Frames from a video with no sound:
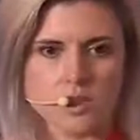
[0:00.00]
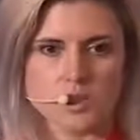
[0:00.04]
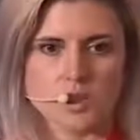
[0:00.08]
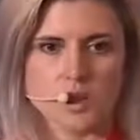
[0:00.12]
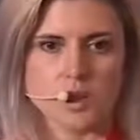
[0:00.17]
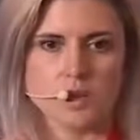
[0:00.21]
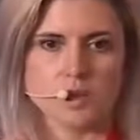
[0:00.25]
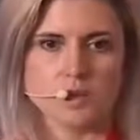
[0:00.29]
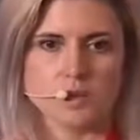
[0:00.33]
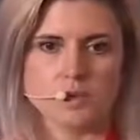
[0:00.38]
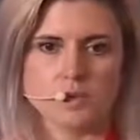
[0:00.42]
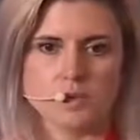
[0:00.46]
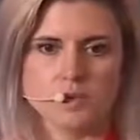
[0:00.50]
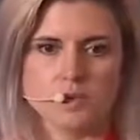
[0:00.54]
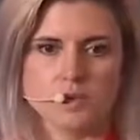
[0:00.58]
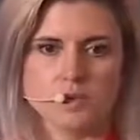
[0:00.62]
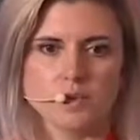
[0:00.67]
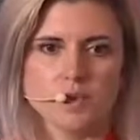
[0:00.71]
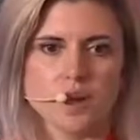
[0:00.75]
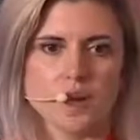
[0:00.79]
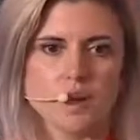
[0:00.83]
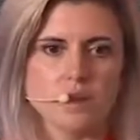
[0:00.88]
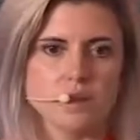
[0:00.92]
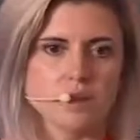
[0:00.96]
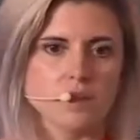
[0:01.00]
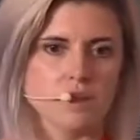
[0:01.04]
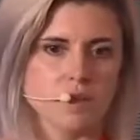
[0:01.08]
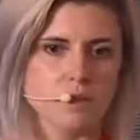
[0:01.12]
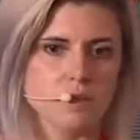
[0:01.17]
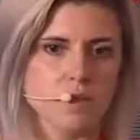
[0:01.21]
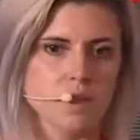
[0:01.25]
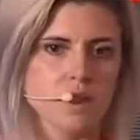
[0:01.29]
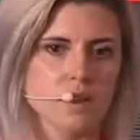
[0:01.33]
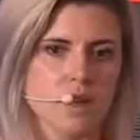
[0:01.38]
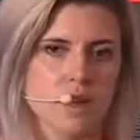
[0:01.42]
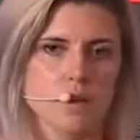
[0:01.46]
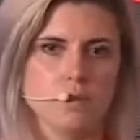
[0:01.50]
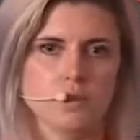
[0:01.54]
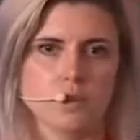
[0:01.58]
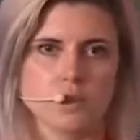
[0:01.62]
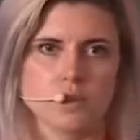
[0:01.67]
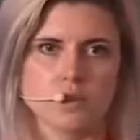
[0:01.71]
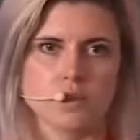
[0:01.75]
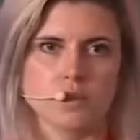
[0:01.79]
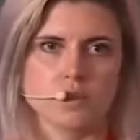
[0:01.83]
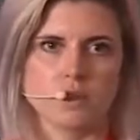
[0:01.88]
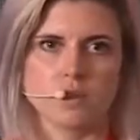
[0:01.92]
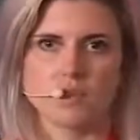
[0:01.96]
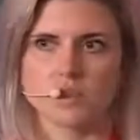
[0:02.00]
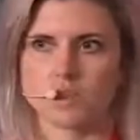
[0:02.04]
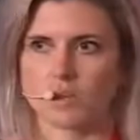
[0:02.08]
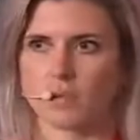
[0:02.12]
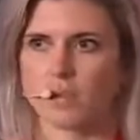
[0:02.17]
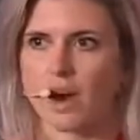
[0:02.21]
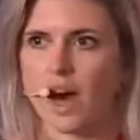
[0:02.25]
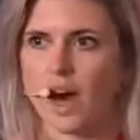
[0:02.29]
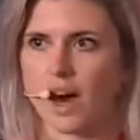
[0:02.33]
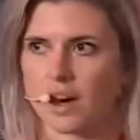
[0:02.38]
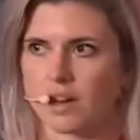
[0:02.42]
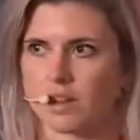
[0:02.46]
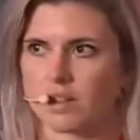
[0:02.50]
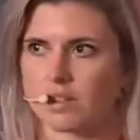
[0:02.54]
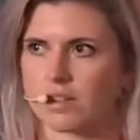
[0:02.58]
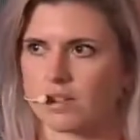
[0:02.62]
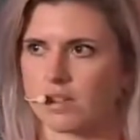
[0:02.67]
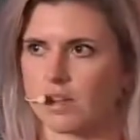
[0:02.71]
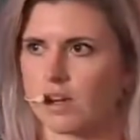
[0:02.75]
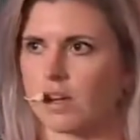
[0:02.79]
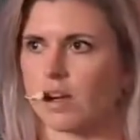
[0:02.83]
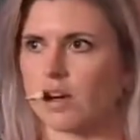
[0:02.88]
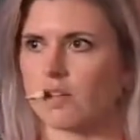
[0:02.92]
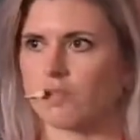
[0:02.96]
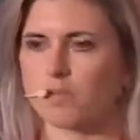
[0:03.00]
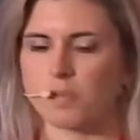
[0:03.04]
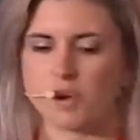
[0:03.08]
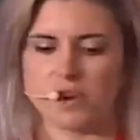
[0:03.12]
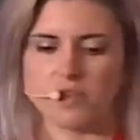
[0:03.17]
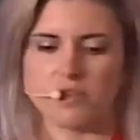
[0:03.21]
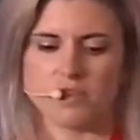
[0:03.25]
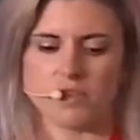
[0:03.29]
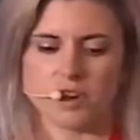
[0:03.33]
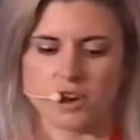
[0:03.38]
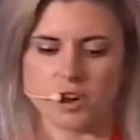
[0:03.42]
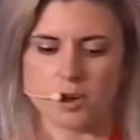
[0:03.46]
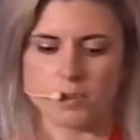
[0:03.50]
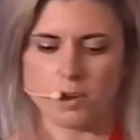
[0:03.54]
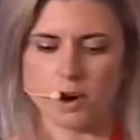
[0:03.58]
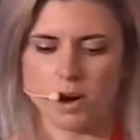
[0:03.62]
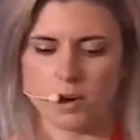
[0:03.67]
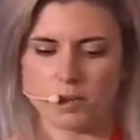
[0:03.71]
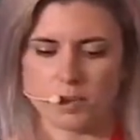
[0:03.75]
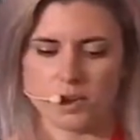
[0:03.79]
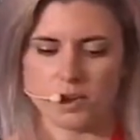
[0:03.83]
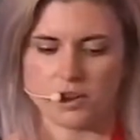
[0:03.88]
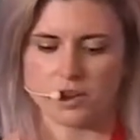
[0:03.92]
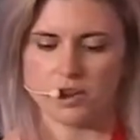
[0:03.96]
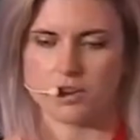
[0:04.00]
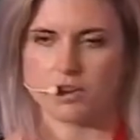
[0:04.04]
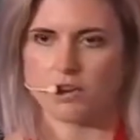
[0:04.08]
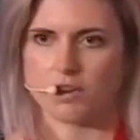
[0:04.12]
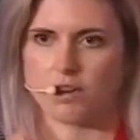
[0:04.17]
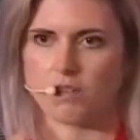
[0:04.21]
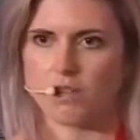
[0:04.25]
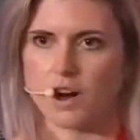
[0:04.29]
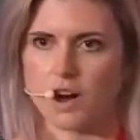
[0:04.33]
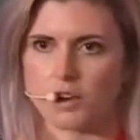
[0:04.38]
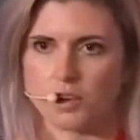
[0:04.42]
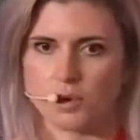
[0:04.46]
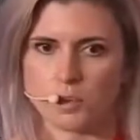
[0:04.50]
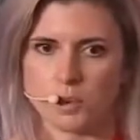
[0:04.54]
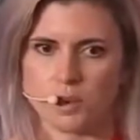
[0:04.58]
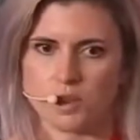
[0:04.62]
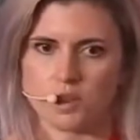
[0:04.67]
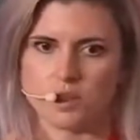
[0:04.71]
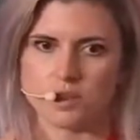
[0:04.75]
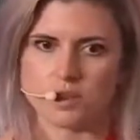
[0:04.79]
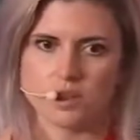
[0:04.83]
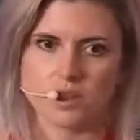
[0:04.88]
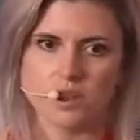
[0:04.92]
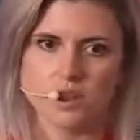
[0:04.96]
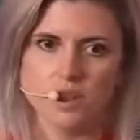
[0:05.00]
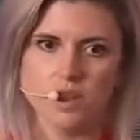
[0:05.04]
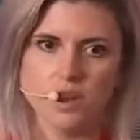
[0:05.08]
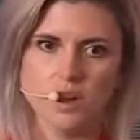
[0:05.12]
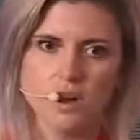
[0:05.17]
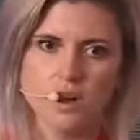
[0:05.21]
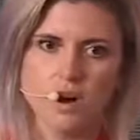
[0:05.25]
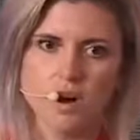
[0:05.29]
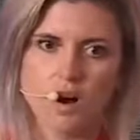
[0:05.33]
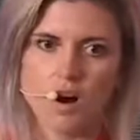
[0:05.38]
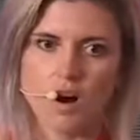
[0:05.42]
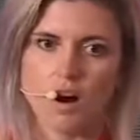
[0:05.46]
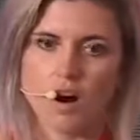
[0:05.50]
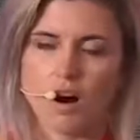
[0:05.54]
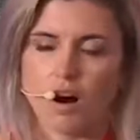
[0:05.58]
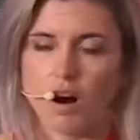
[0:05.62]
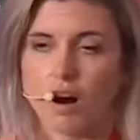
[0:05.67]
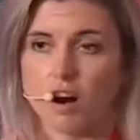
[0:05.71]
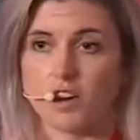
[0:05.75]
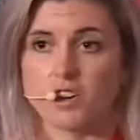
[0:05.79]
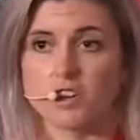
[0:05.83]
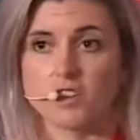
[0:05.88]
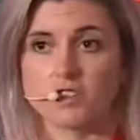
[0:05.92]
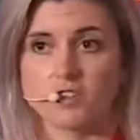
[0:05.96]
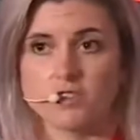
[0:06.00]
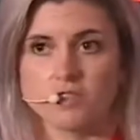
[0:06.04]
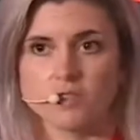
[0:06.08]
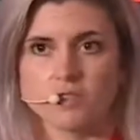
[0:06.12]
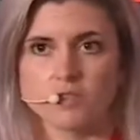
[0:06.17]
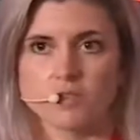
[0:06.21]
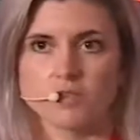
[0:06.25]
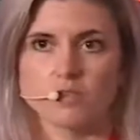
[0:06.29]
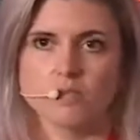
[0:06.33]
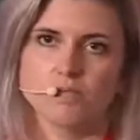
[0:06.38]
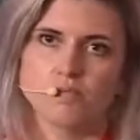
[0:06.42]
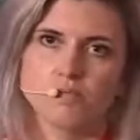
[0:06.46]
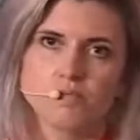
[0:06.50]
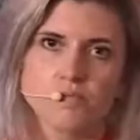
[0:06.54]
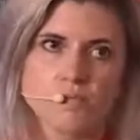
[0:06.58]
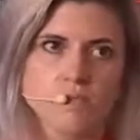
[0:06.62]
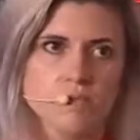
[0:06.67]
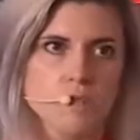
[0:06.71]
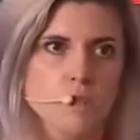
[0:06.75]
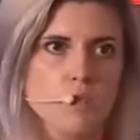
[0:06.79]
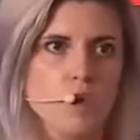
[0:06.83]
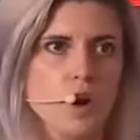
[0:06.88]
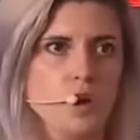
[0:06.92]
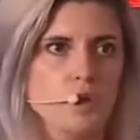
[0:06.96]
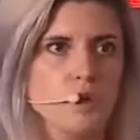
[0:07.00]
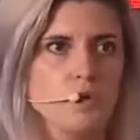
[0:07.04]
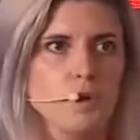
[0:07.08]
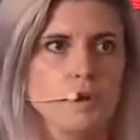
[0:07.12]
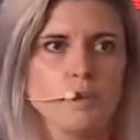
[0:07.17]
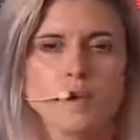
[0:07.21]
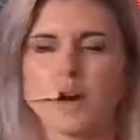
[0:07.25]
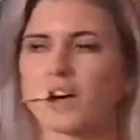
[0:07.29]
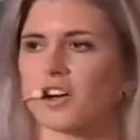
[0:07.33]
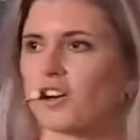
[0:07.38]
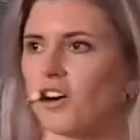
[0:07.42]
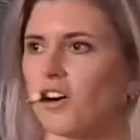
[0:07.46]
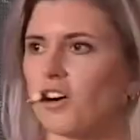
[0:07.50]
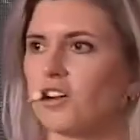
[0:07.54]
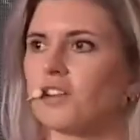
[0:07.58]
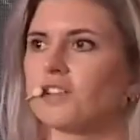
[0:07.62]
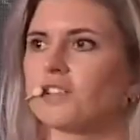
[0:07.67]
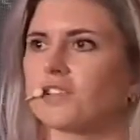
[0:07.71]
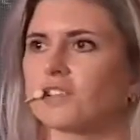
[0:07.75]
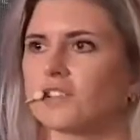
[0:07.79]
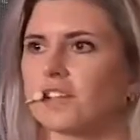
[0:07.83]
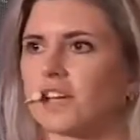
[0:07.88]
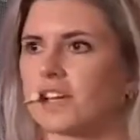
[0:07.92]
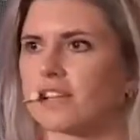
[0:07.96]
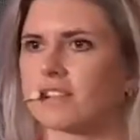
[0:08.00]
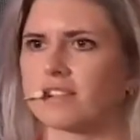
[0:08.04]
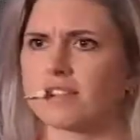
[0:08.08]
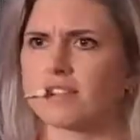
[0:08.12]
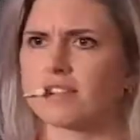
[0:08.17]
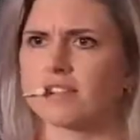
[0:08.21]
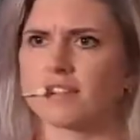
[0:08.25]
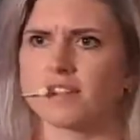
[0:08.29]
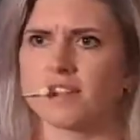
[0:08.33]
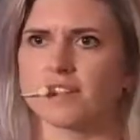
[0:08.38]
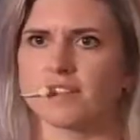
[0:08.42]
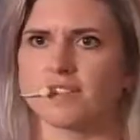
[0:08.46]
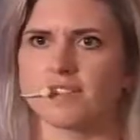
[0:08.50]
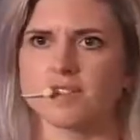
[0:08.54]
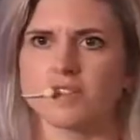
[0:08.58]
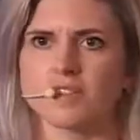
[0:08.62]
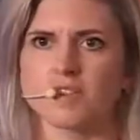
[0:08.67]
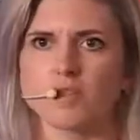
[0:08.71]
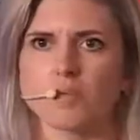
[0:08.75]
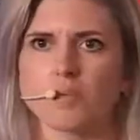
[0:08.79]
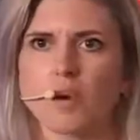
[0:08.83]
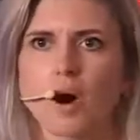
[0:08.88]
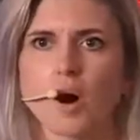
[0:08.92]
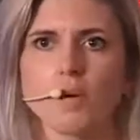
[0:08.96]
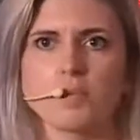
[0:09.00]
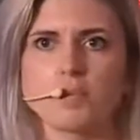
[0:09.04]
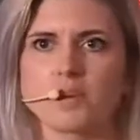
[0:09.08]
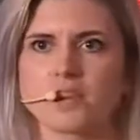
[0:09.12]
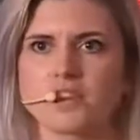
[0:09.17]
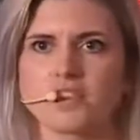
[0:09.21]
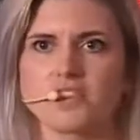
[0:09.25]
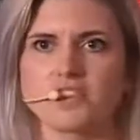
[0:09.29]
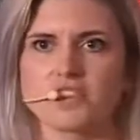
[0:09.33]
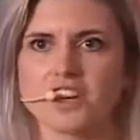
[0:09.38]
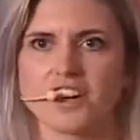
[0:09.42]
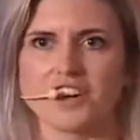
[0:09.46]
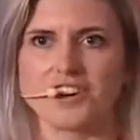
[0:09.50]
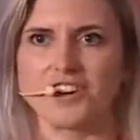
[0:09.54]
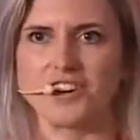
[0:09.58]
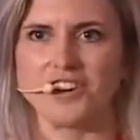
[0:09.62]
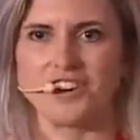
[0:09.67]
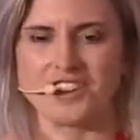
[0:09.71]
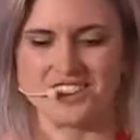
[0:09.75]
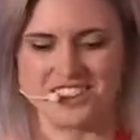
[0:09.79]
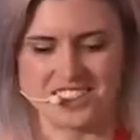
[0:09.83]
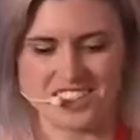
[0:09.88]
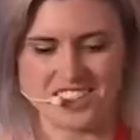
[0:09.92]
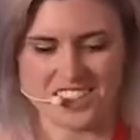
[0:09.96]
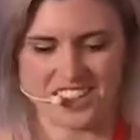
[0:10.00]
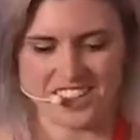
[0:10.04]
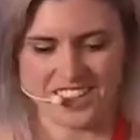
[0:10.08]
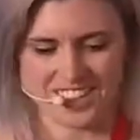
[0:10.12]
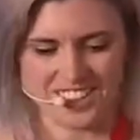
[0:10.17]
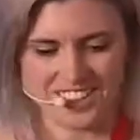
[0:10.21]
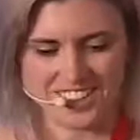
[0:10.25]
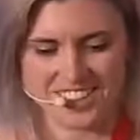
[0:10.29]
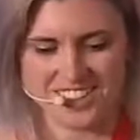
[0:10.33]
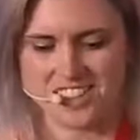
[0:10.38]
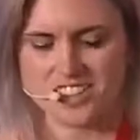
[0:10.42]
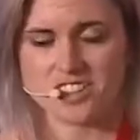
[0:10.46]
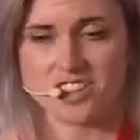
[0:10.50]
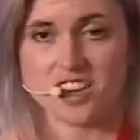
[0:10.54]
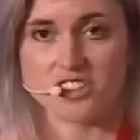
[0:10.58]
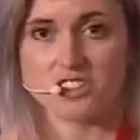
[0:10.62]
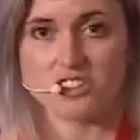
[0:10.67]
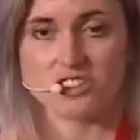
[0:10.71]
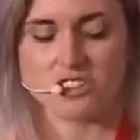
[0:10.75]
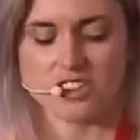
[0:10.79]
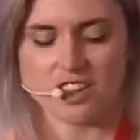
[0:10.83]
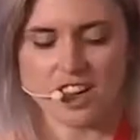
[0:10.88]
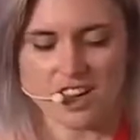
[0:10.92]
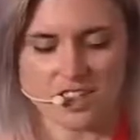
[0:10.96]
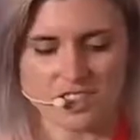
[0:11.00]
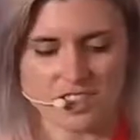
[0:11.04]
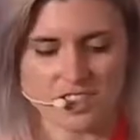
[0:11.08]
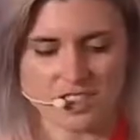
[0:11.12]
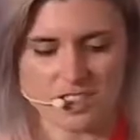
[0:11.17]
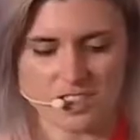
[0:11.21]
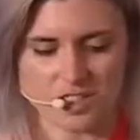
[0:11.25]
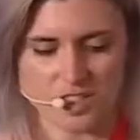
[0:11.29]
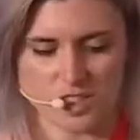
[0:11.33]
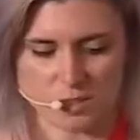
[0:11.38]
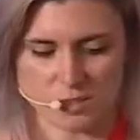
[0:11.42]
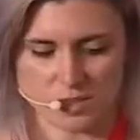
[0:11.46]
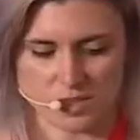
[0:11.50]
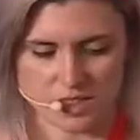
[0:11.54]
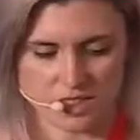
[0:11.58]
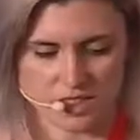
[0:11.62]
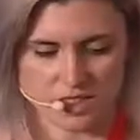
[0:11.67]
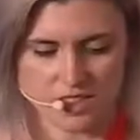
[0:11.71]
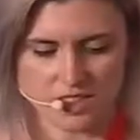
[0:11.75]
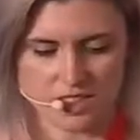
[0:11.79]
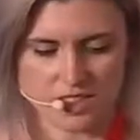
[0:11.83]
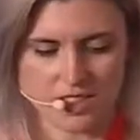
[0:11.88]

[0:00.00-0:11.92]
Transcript: So here's some examples of some hacks that have been very popular around the world on what you might call existing popular technology, centralized systems.